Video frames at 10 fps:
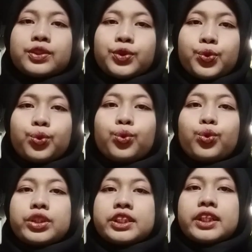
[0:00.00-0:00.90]

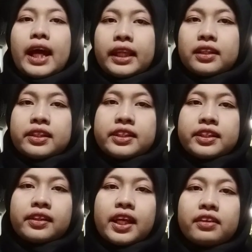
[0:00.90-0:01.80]
goods at a
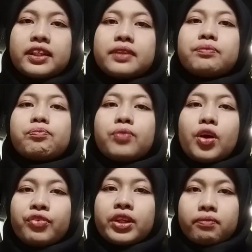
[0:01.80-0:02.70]
declared
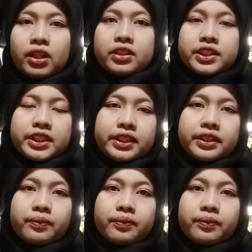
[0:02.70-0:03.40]
profit margin,